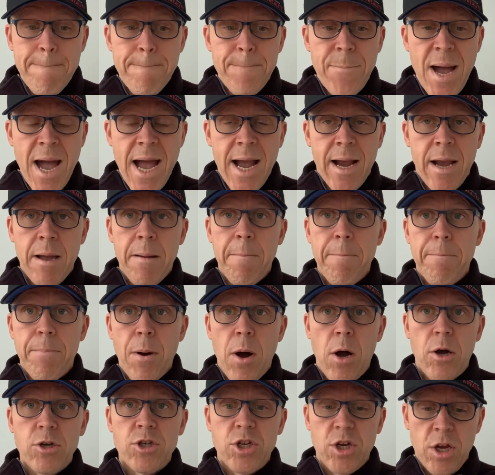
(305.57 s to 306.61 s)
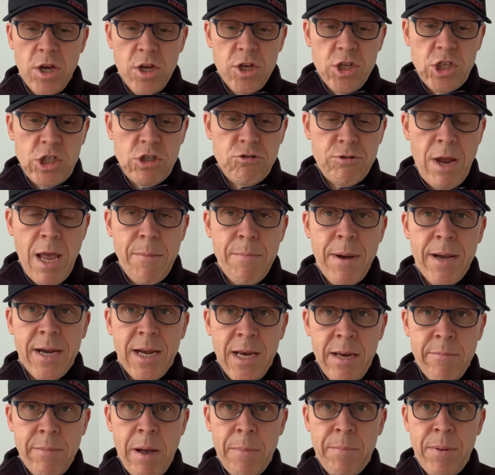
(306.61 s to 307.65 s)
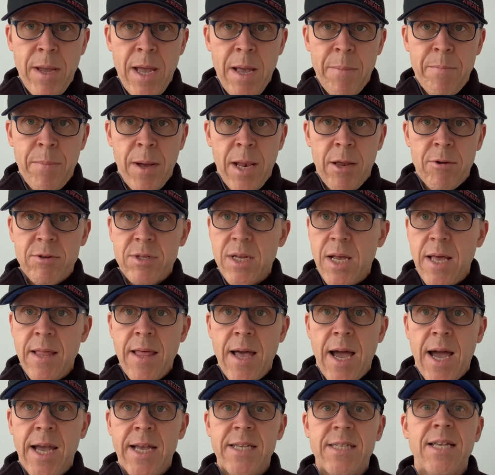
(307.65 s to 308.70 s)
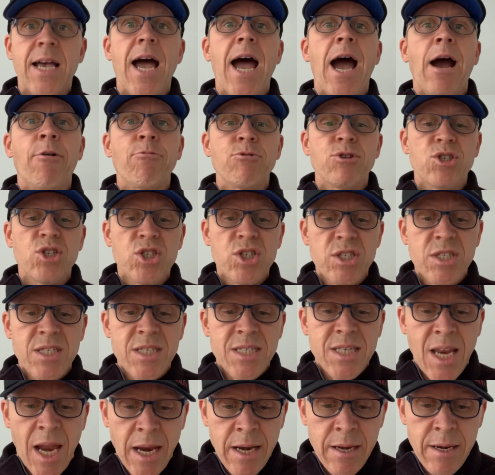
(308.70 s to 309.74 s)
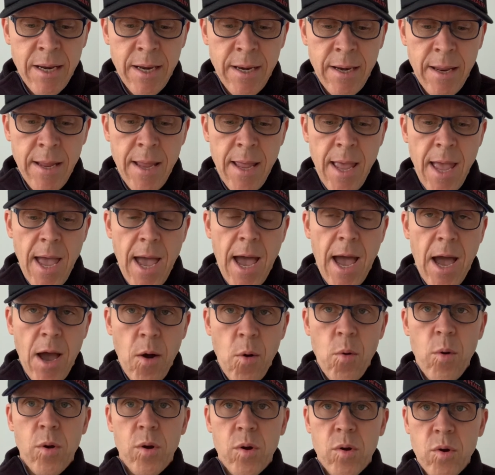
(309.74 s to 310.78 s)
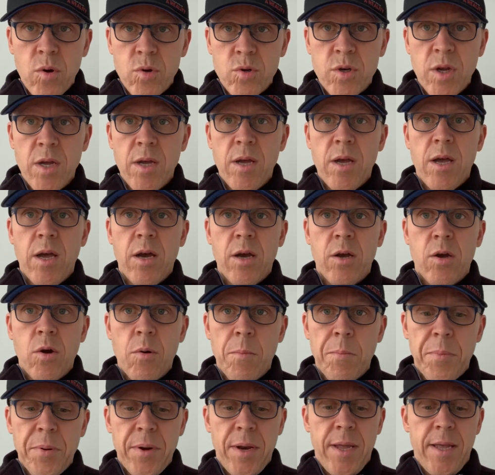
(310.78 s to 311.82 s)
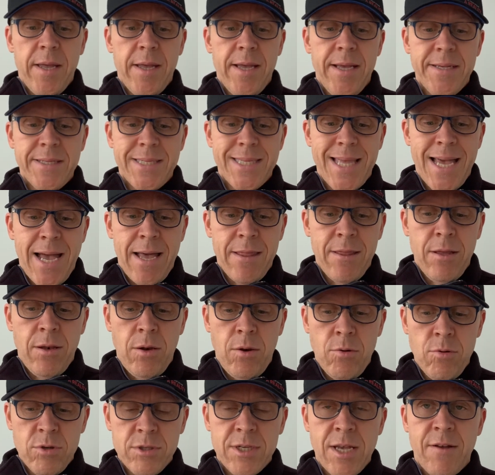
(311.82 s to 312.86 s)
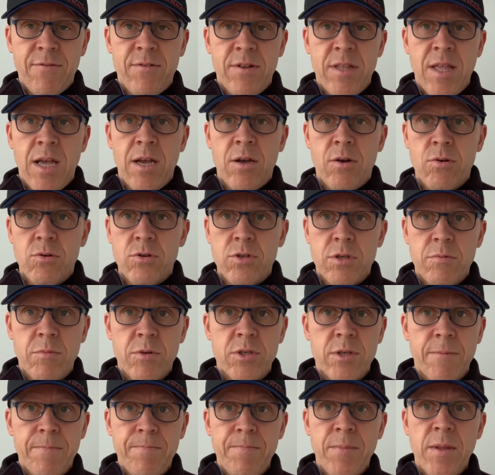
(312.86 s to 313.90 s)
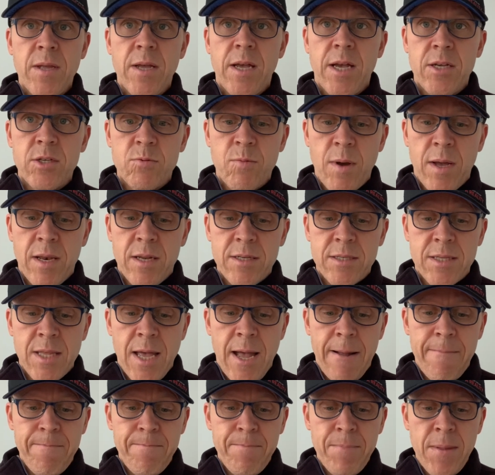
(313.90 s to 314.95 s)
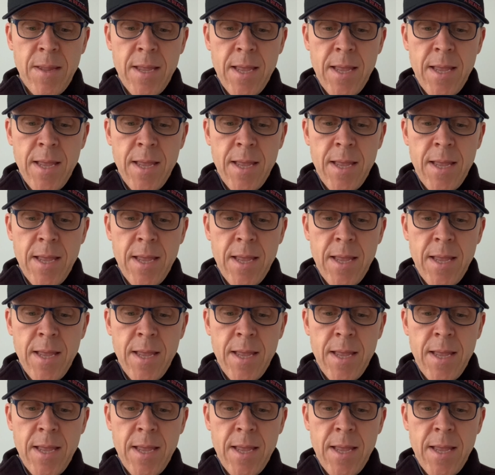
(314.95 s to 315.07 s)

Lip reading: Bang, bosh, straight back into my PayPal. I was like, that is outstanding. How good a company is that, that looks after their customers as well as that?